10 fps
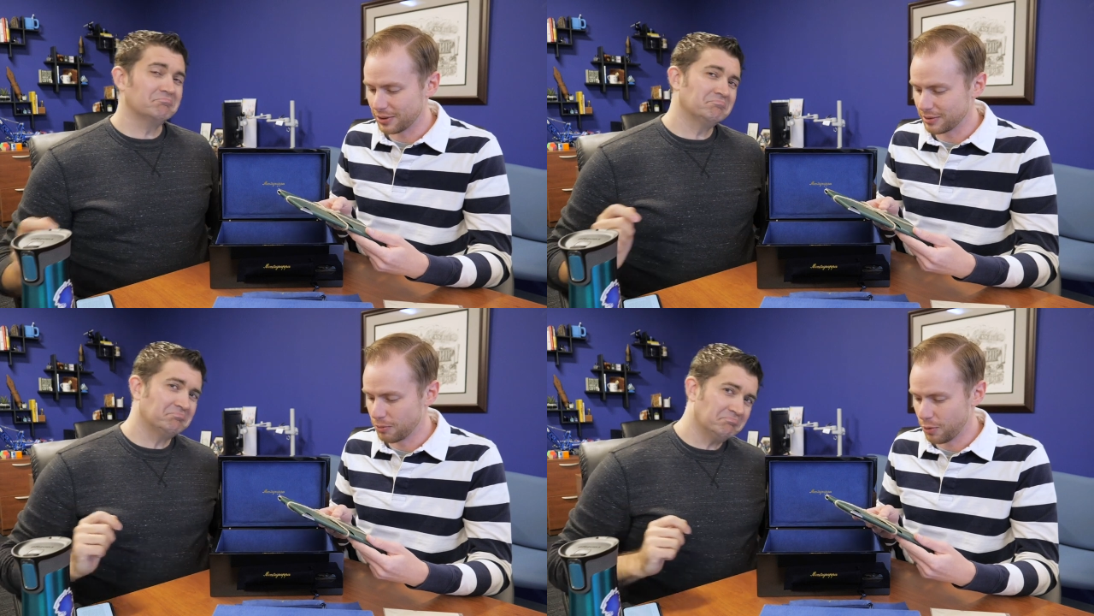
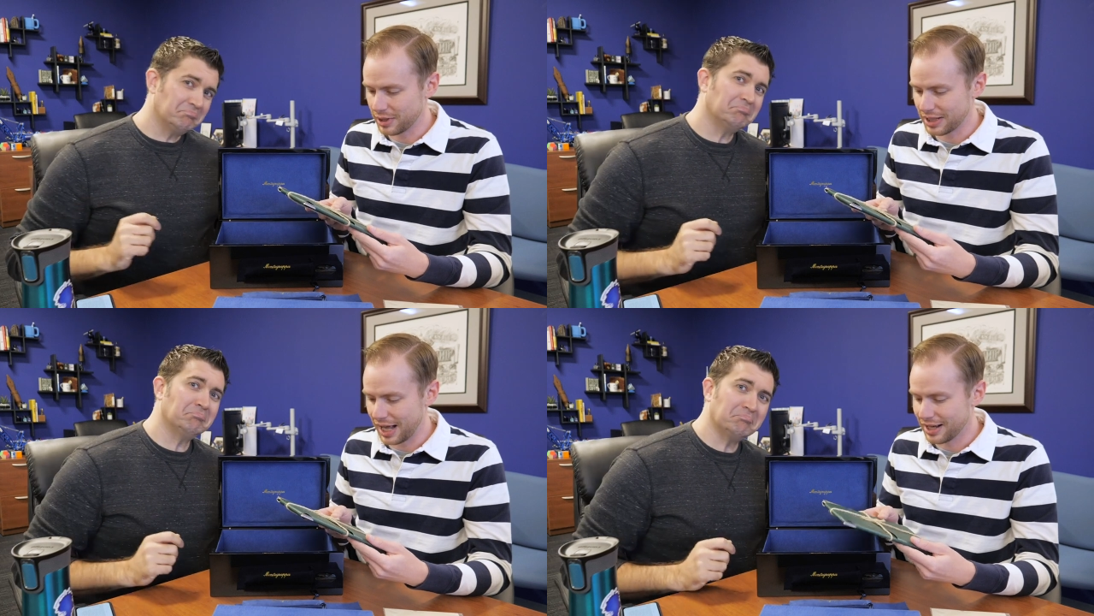Speaker 1: or
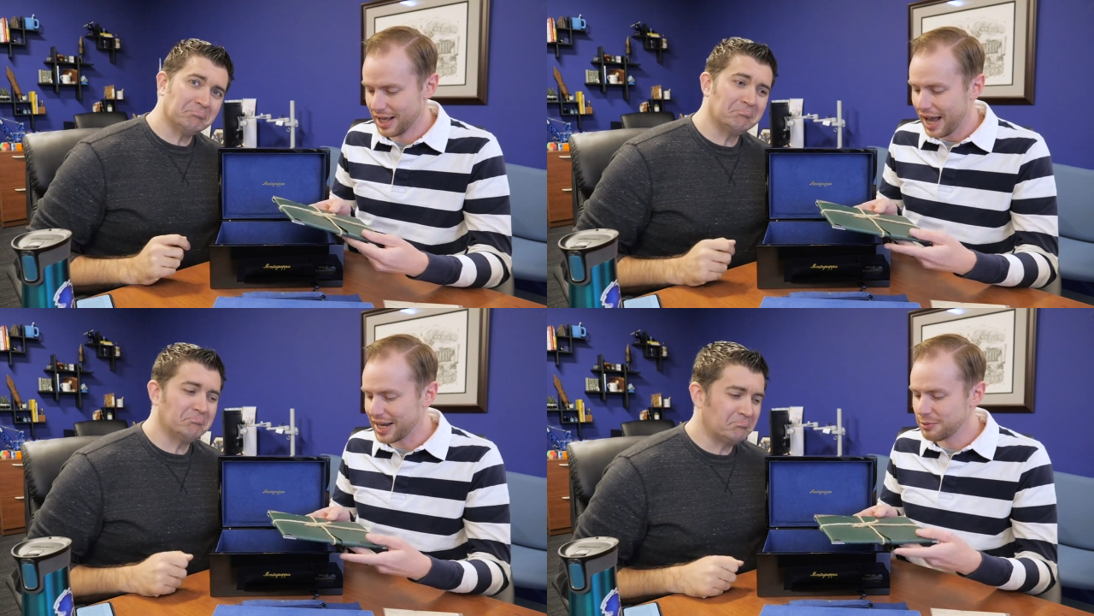more than that
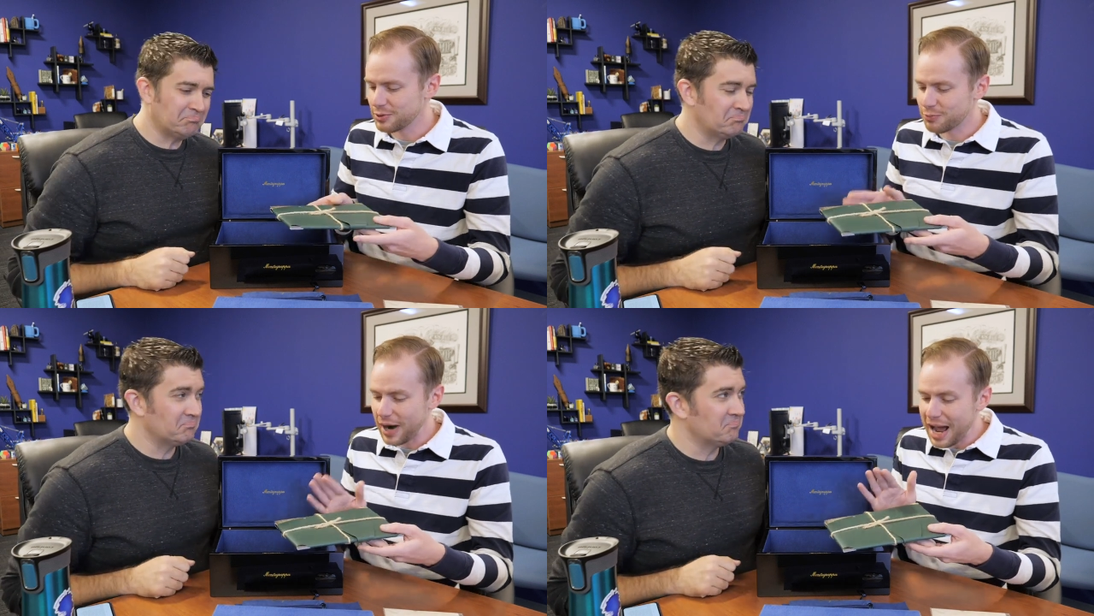and it
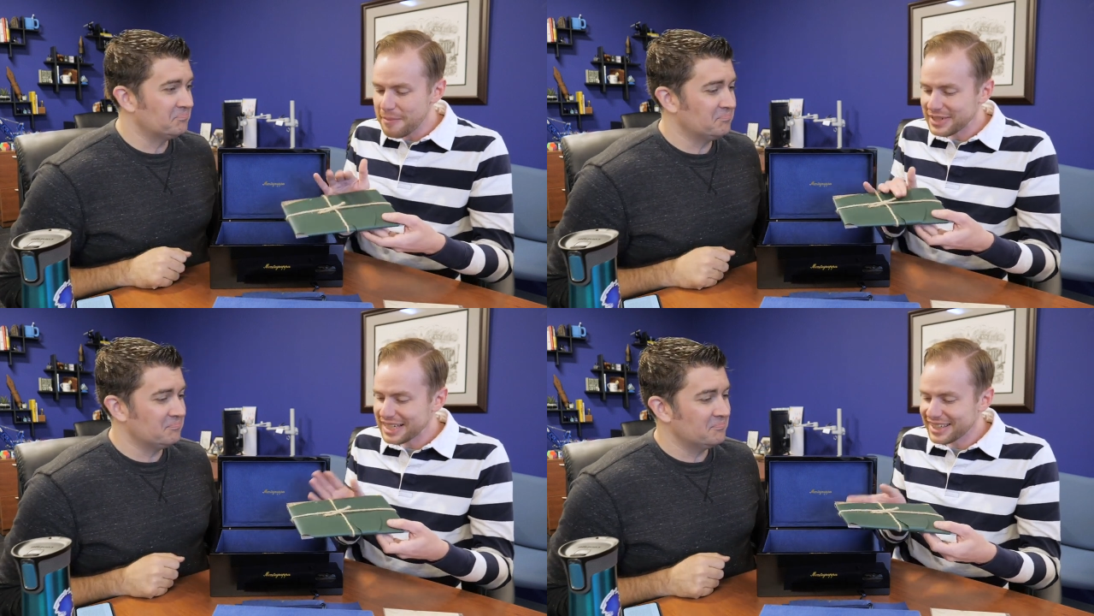was
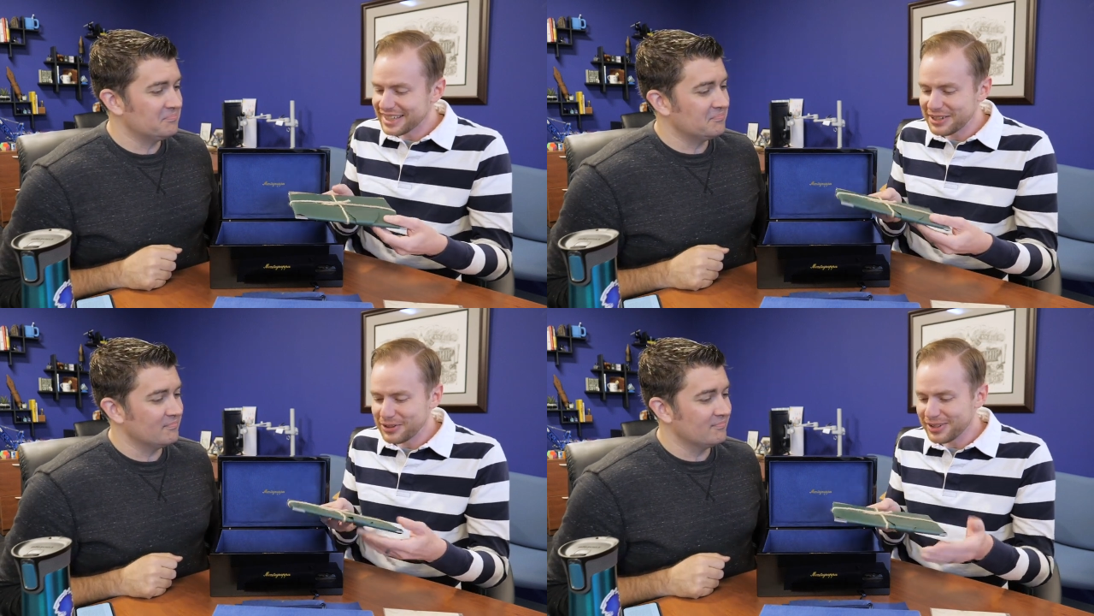wrapped in a
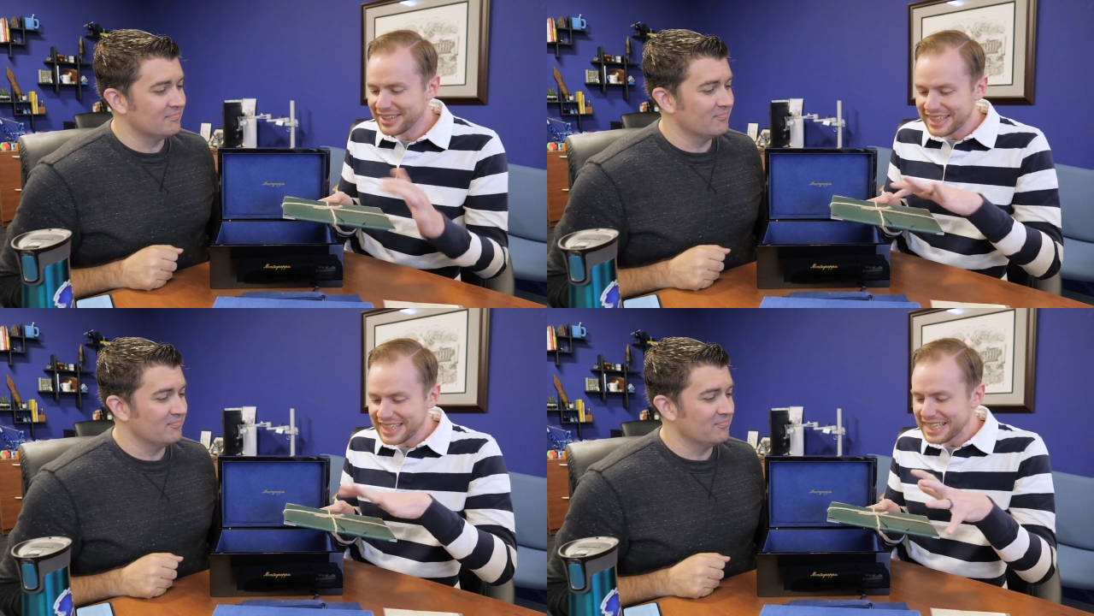
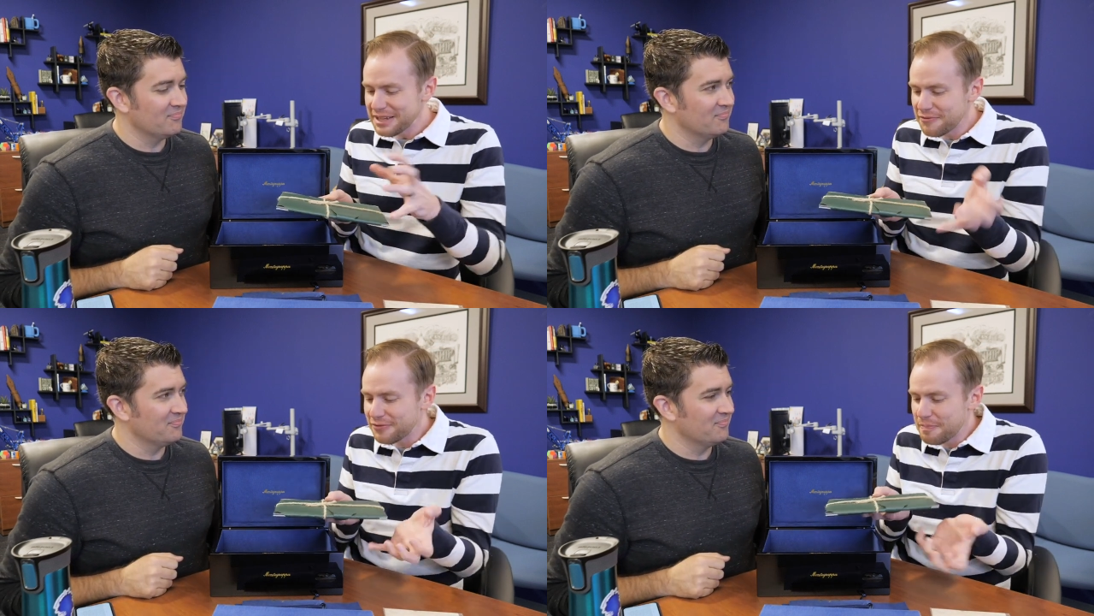little
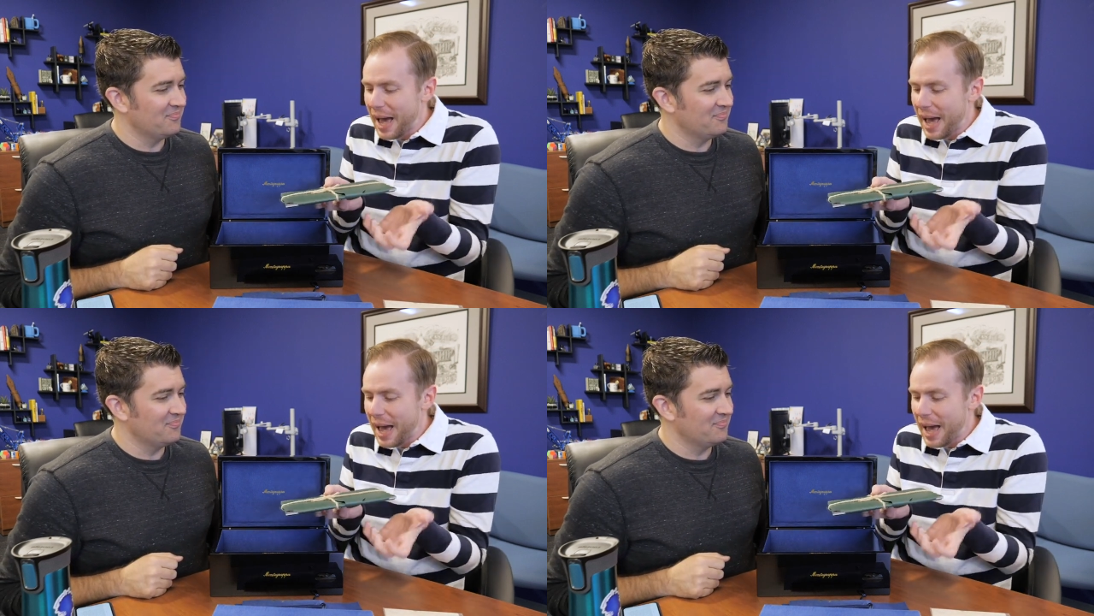leaf